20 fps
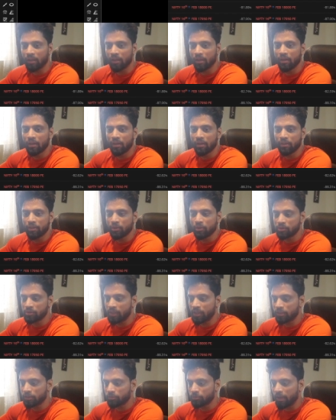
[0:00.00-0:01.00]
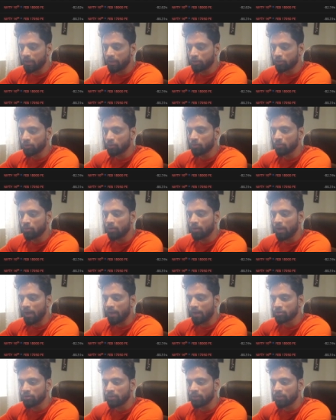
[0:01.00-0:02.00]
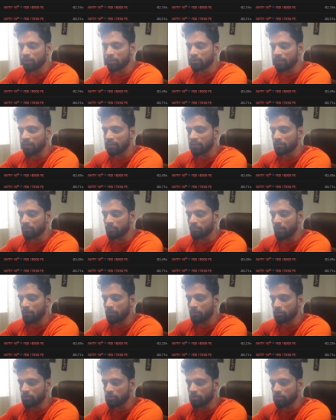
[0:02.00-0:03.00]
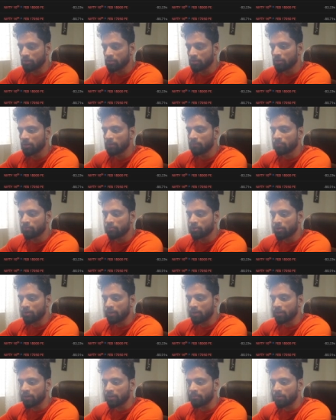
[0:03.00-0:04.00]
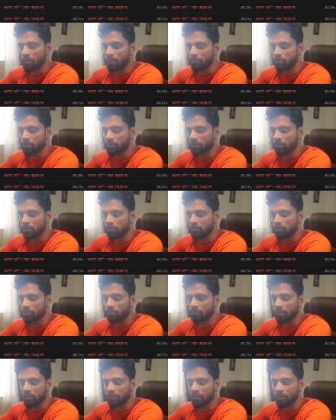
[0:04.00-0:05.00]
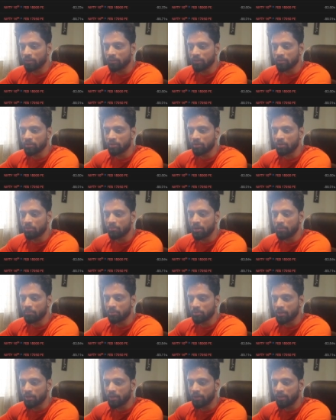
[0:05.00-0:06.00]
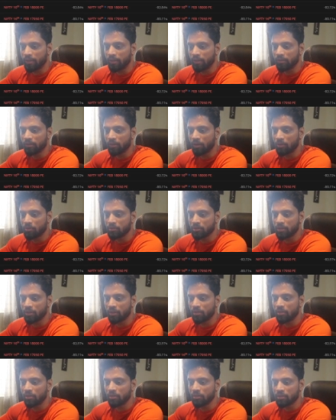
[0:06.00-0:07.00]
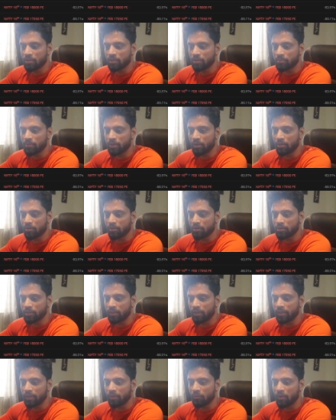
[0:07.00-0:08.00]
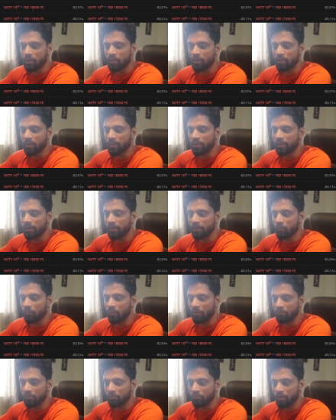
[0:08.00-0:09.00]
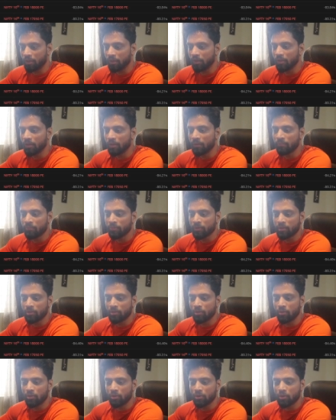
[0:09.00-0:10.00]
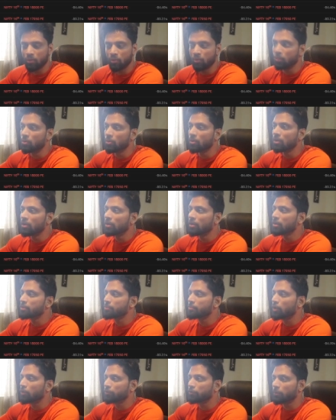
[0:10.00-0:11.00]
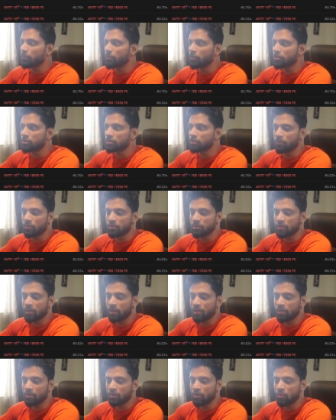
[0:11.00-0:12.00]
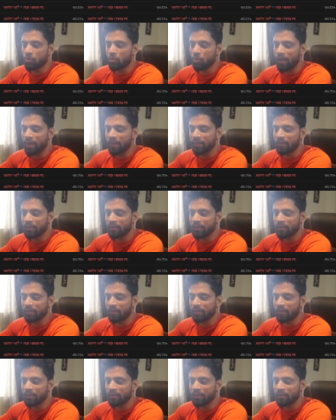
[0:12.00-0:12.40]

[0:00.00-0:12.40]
Use that spike to actually size up my position. So currently my position looks something like this. All my puts are at 18,000 and calls are spread across 18,100 and 18,150. So to speak of the puts are quite